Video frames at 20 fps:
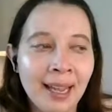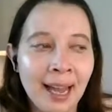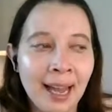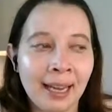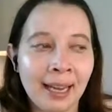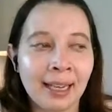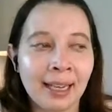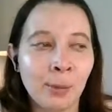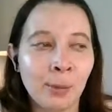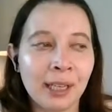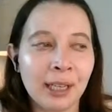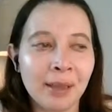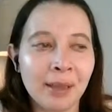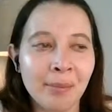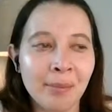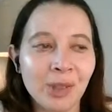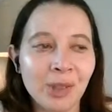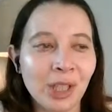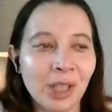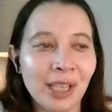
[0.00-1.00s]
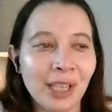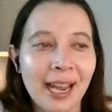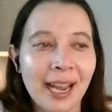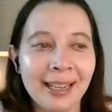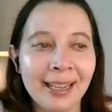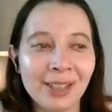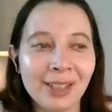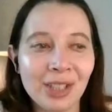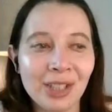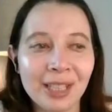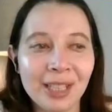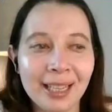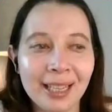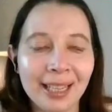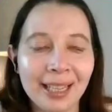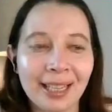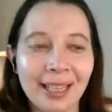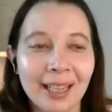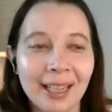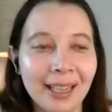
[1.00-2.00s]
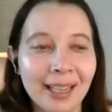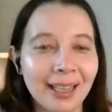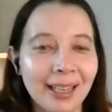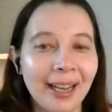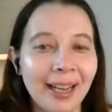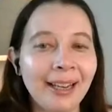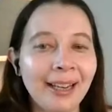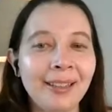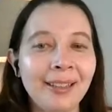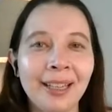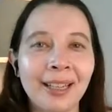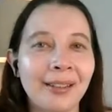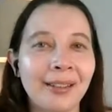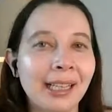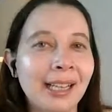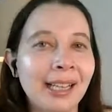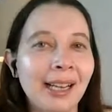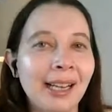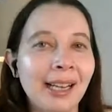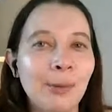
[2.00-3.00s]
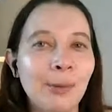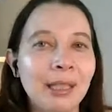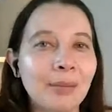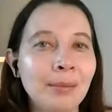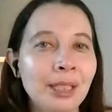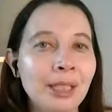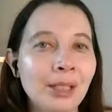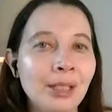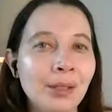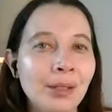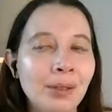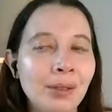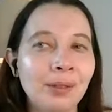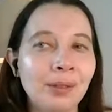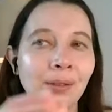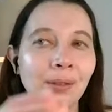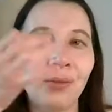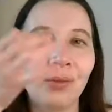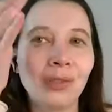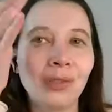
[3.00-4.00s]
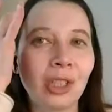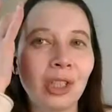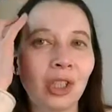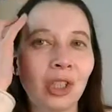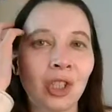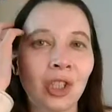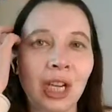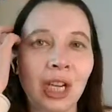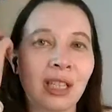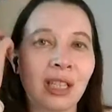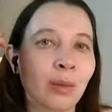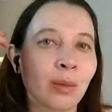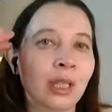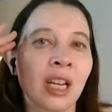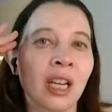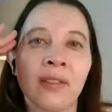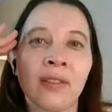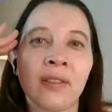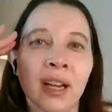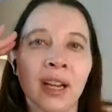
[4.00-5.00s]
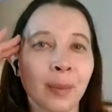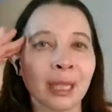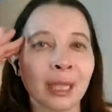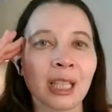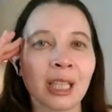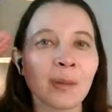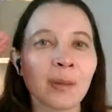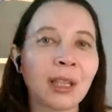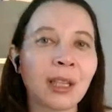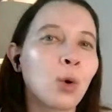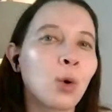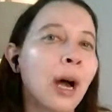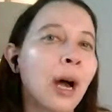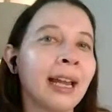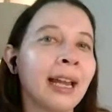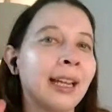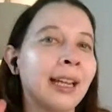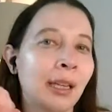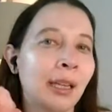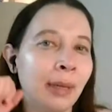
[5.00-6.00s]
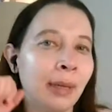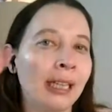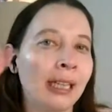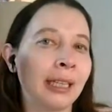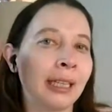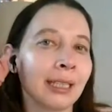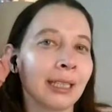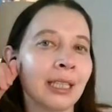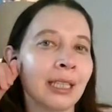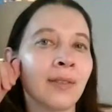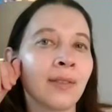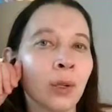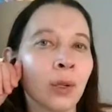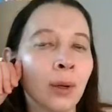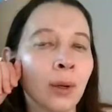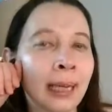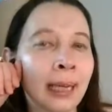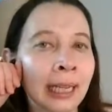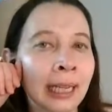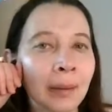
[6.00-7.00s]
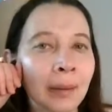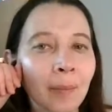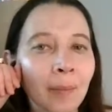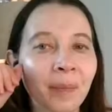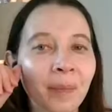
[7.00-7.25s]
And I want him to kind of just like, I don't know, I want him to shake some stuff up because it's been quiet in my legacy for a while.